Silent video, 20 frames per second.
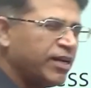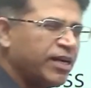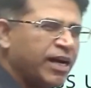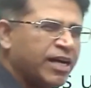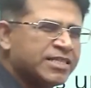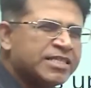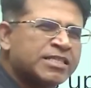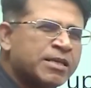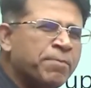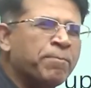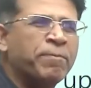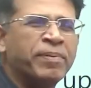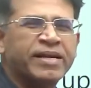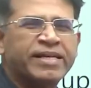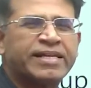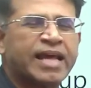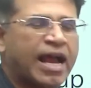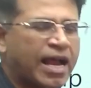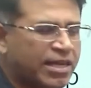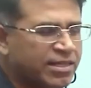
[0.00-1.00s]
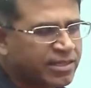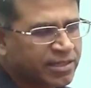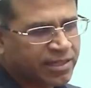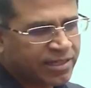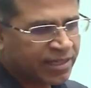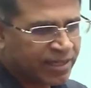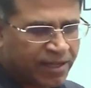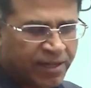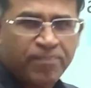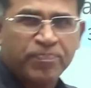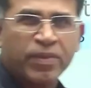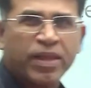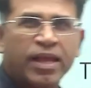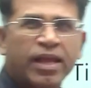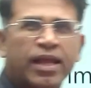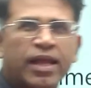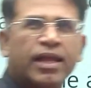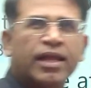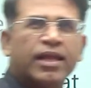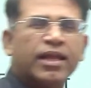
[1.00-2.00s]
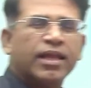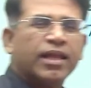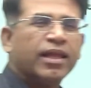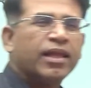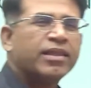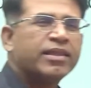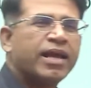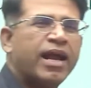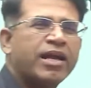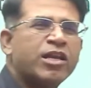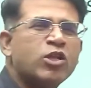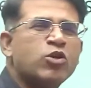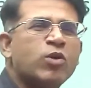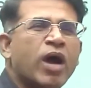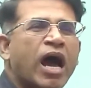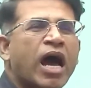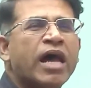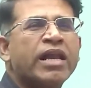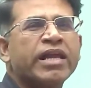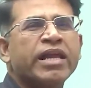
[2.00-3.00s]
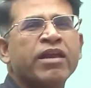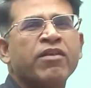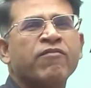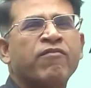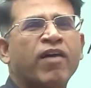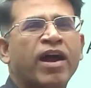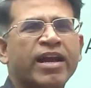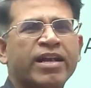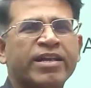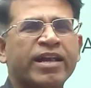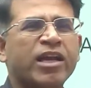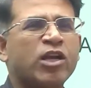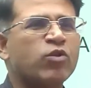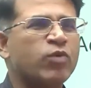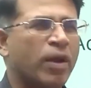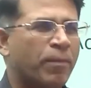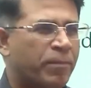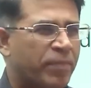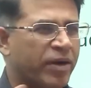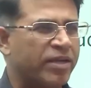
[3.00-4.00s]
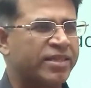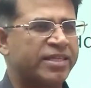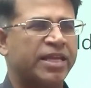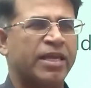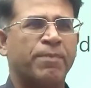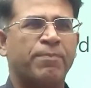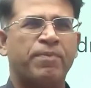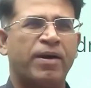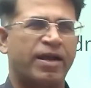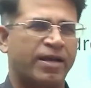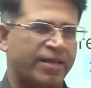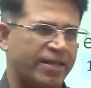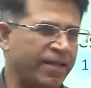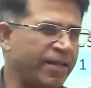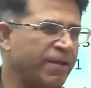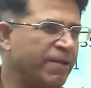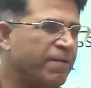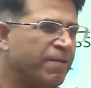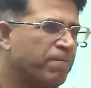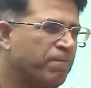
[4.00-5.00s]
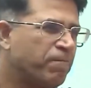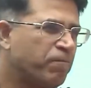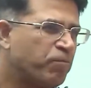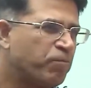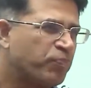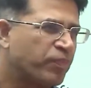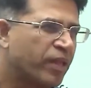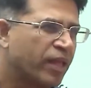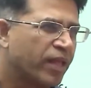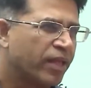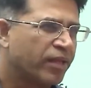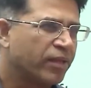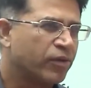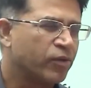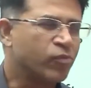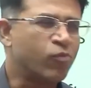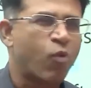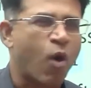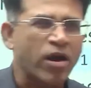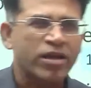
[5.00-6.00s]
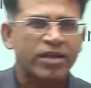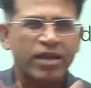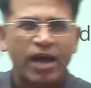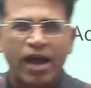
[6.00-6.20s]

a simple task that you are invited to a birthday party. What